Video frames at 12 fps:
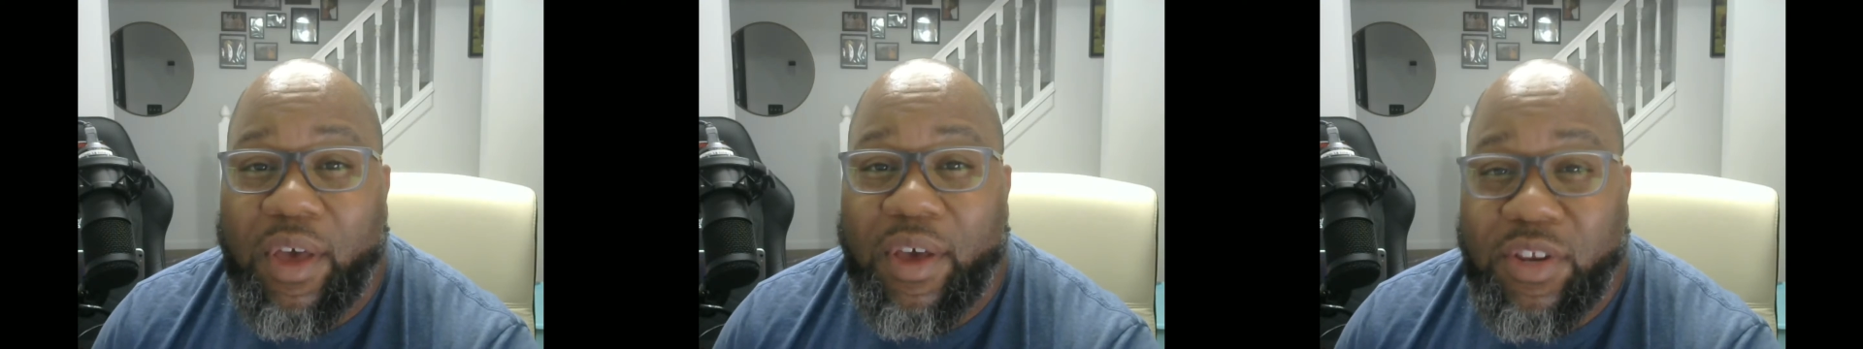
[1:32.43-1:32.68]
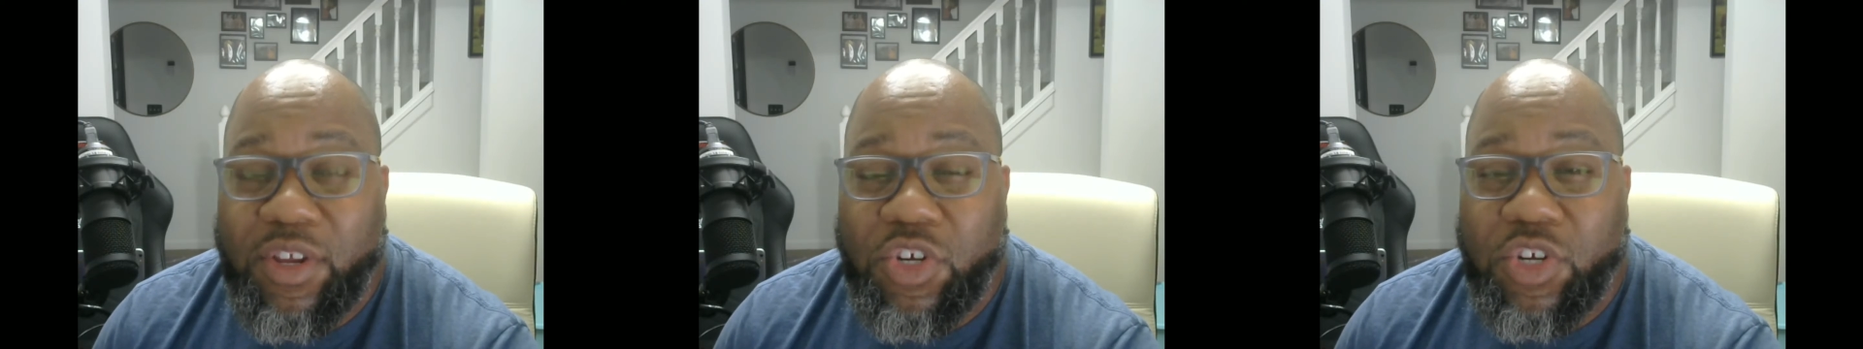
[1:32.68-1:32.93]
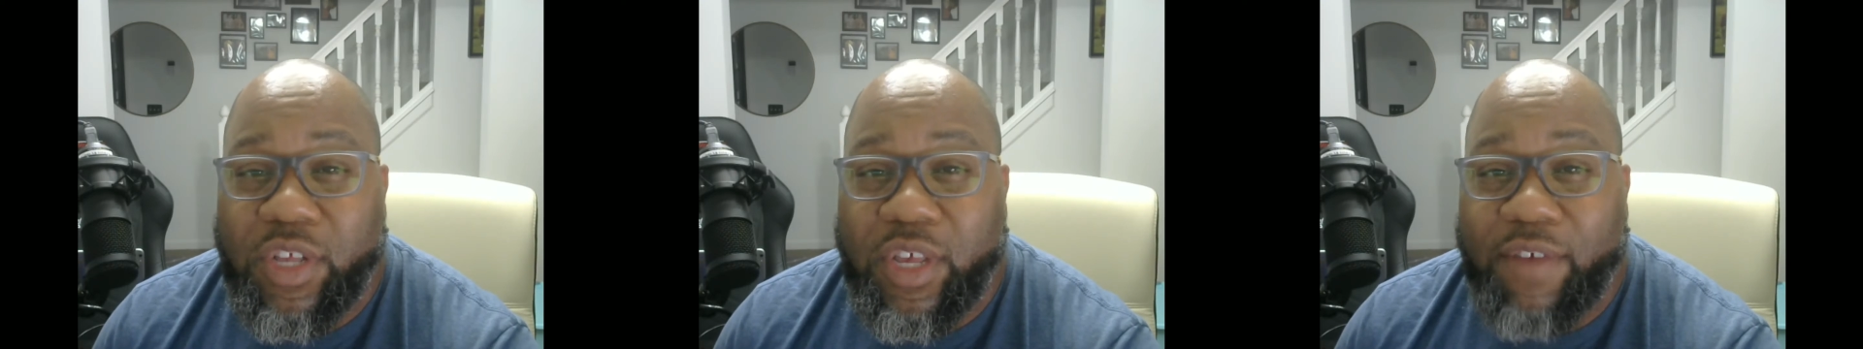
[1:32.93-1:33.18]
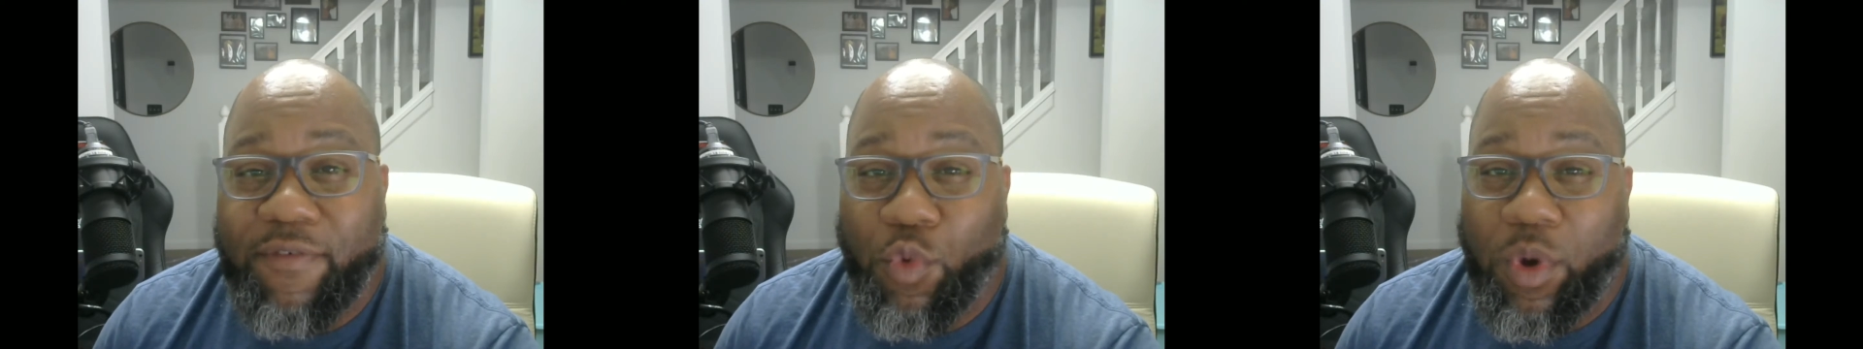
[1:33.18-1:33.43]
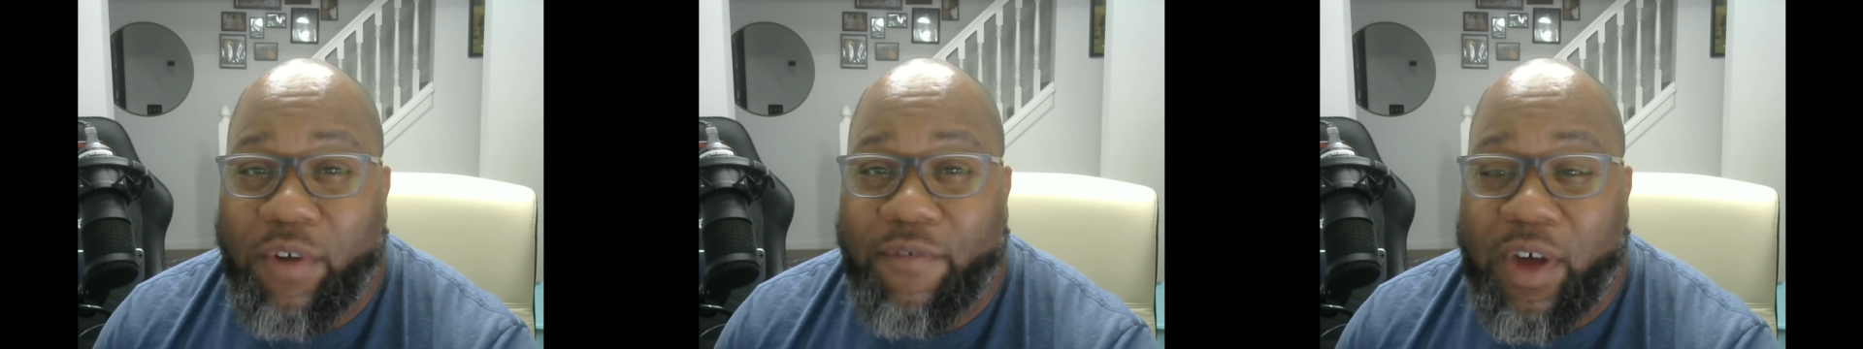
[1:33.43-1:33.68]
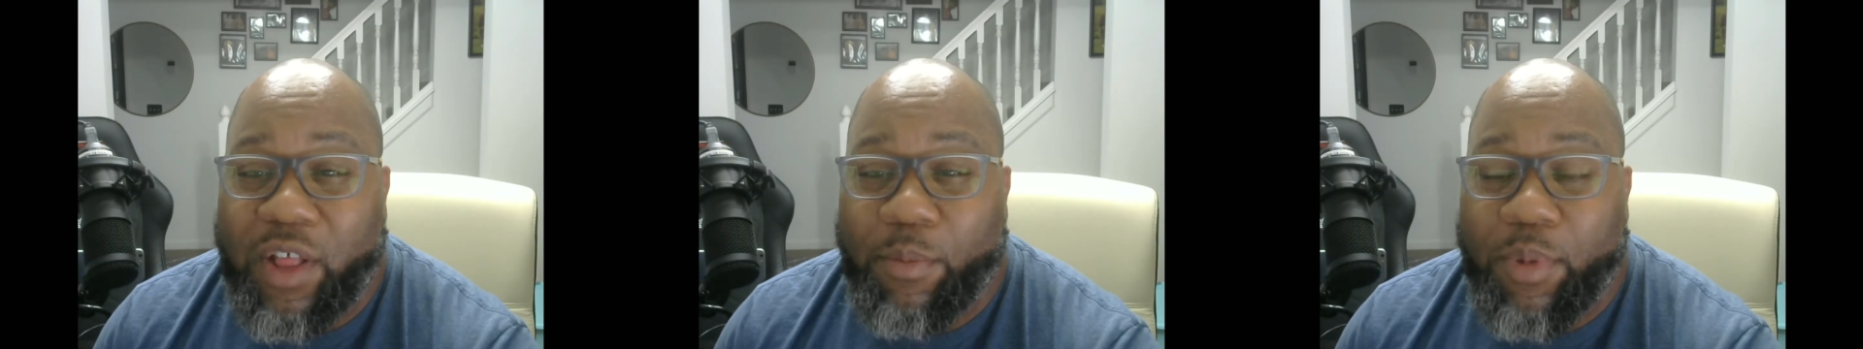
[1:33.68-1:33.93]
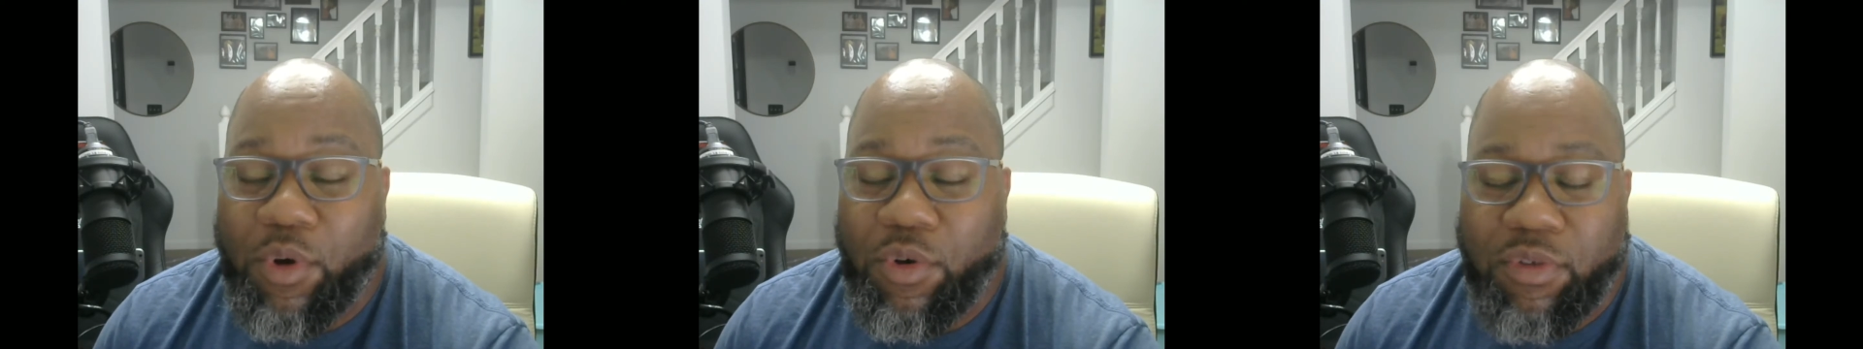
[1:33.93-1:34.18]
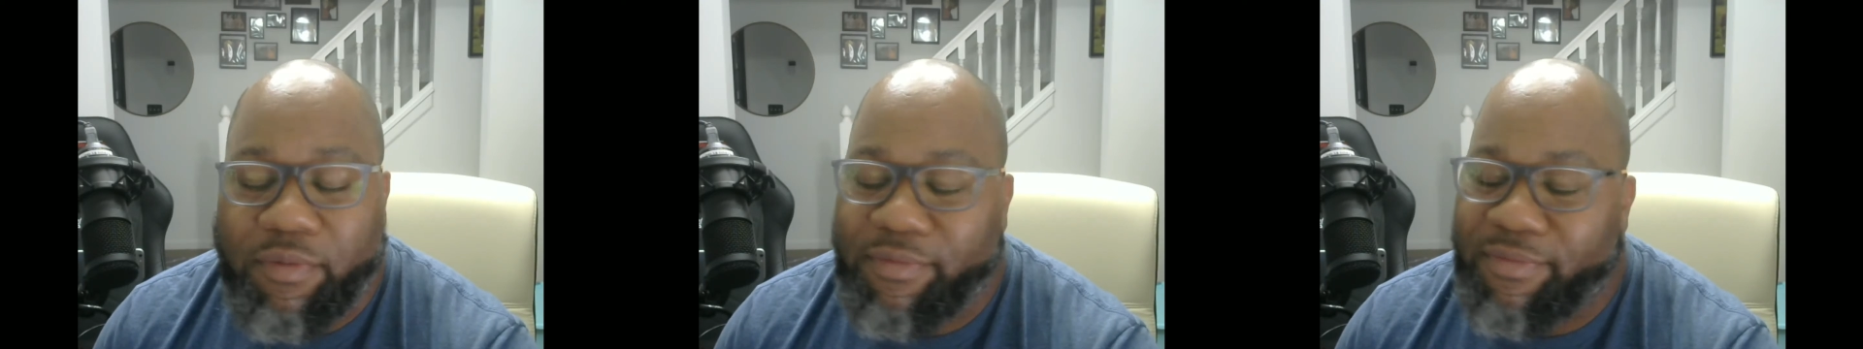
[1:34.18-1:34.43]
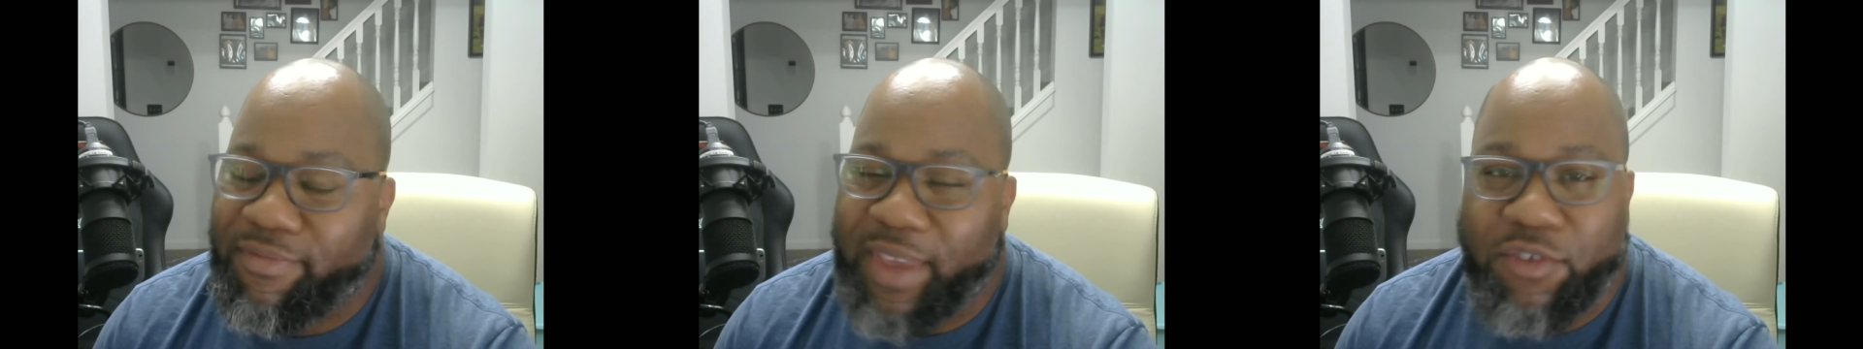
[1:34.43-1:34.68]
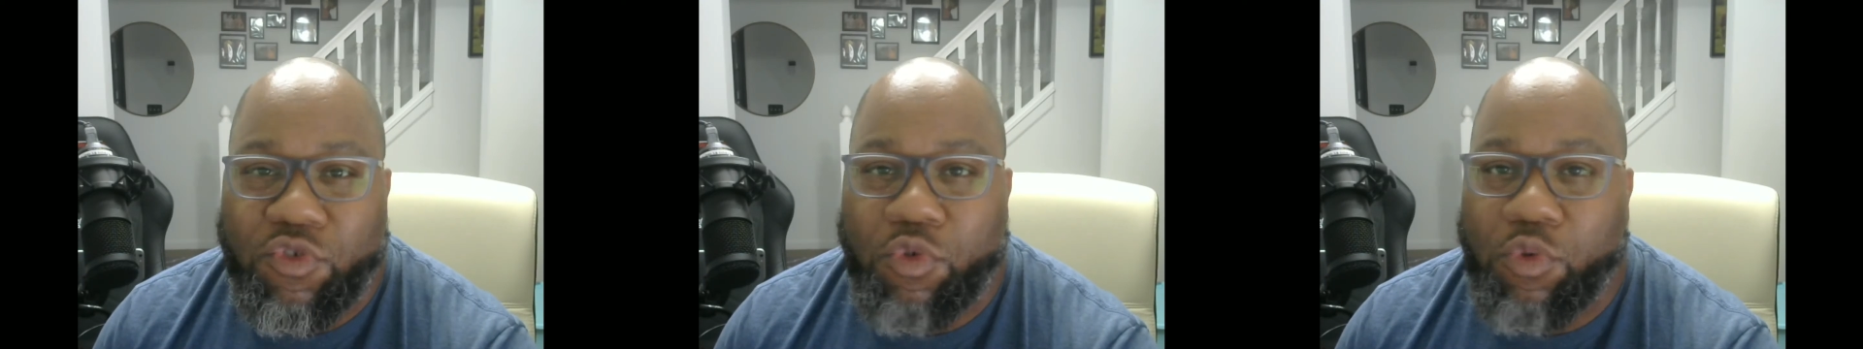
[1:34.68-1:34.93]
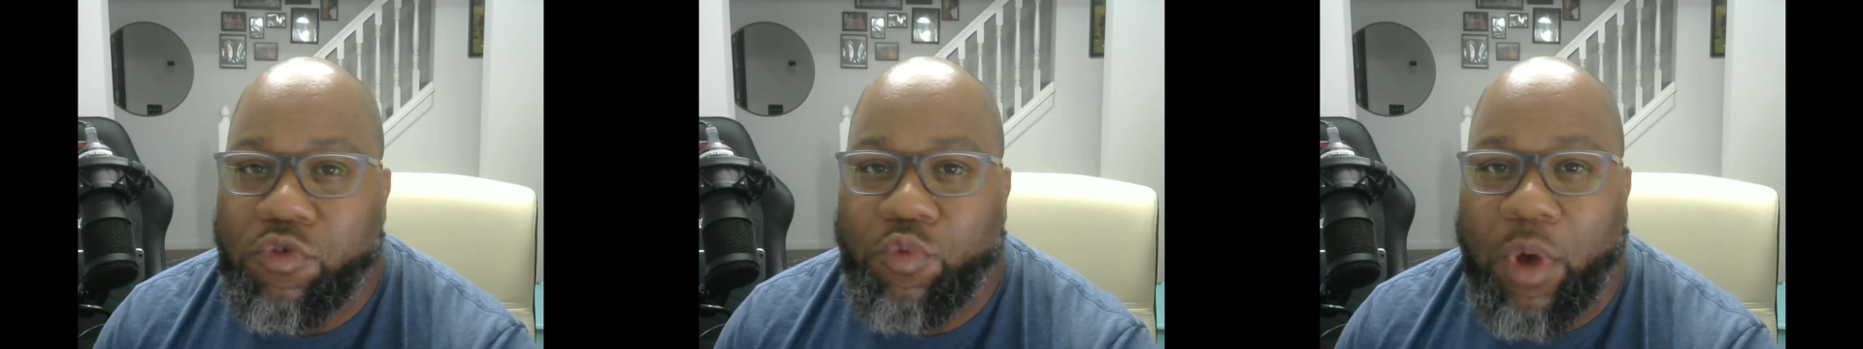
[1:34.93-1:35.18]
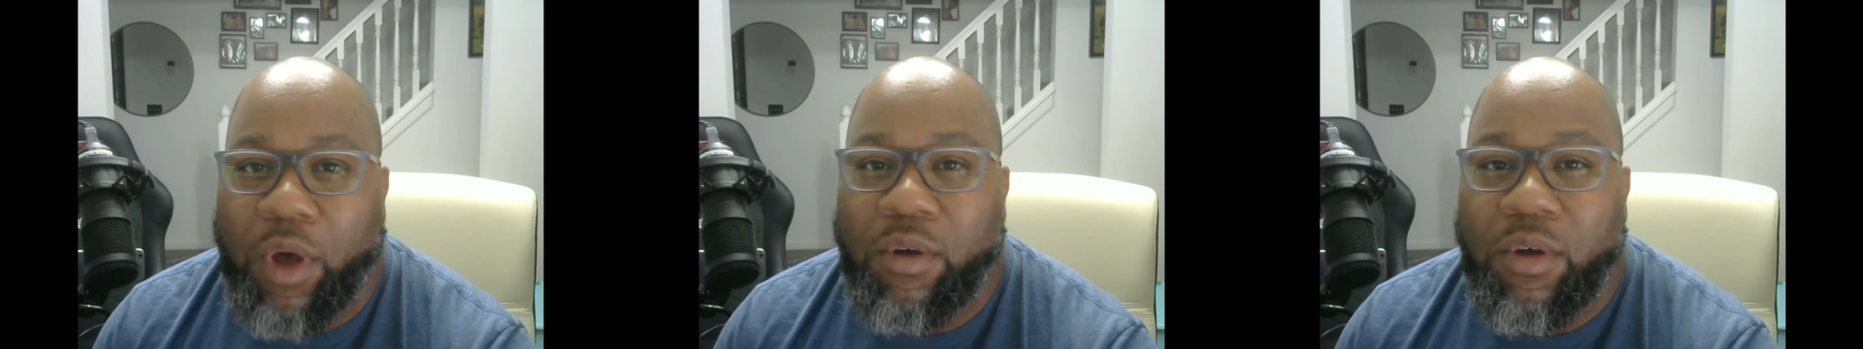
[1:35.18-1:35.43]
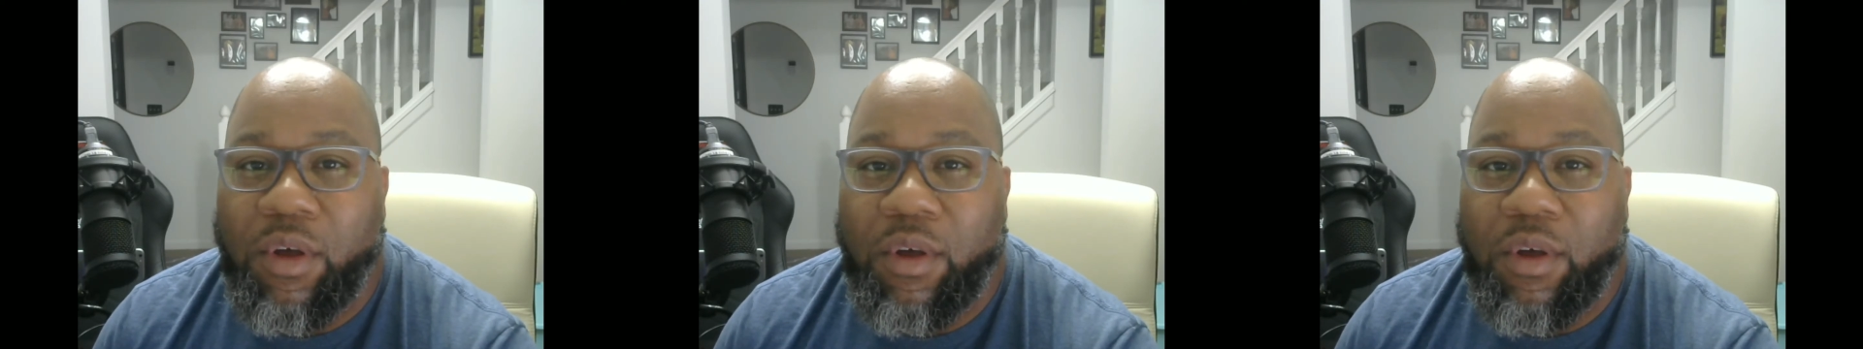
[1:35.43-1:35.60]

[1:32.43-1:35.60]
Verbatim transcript: Additionally, if you want to follow both, that is cool as well.